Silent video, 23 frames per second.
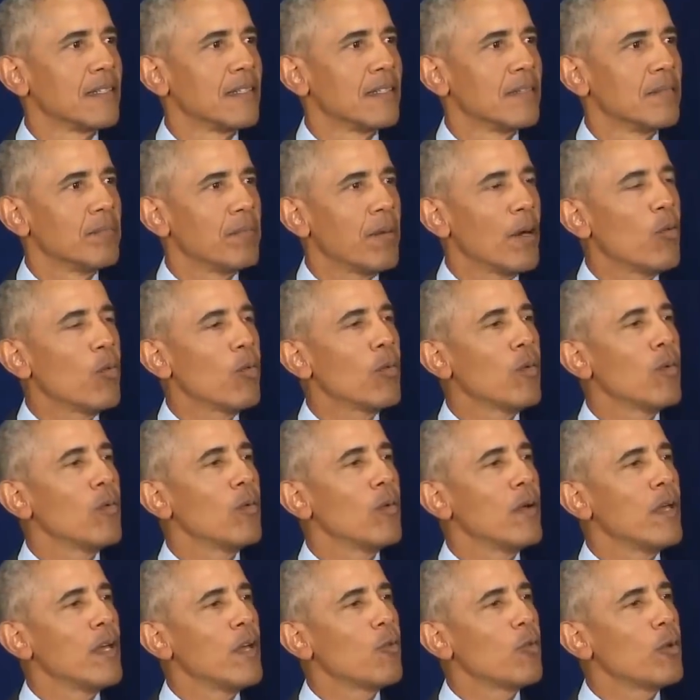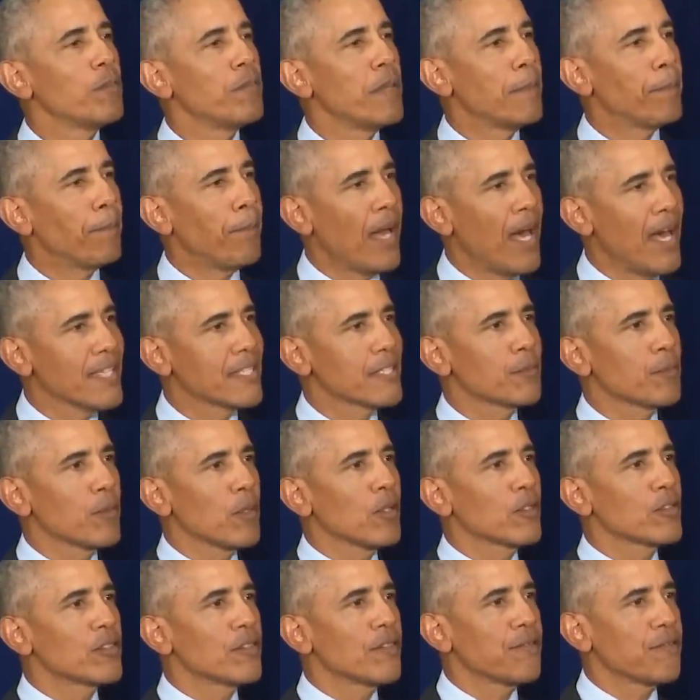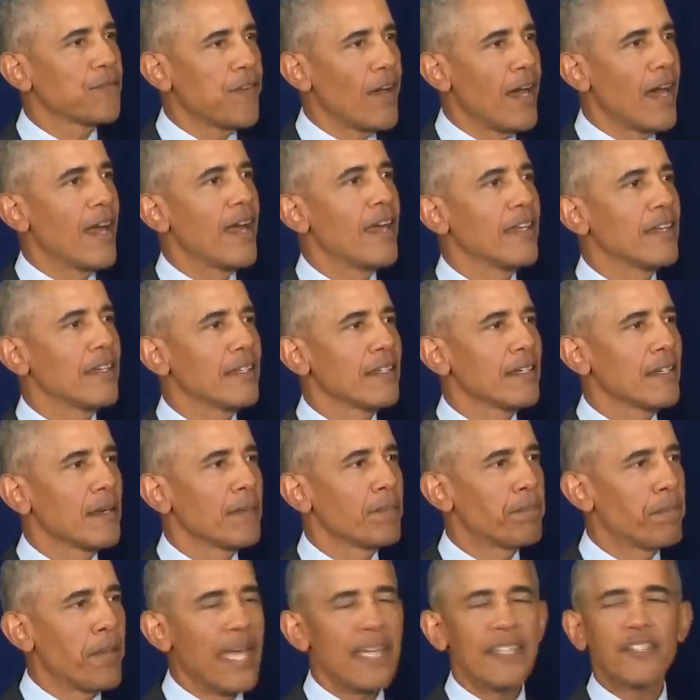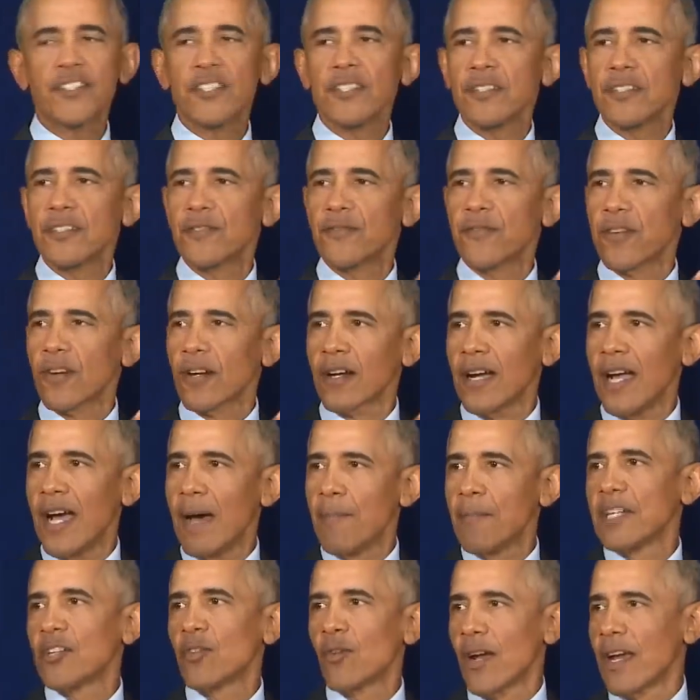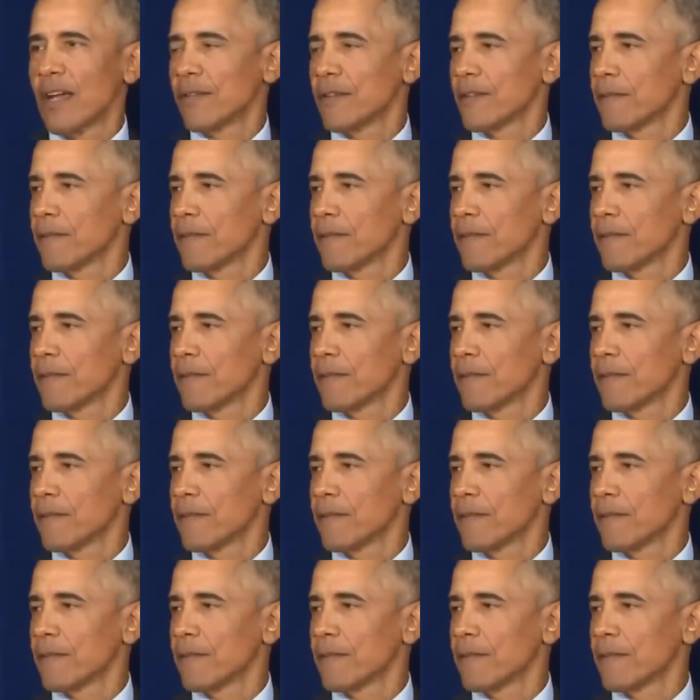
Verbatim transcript: but it would be possible to find a basis for common ground.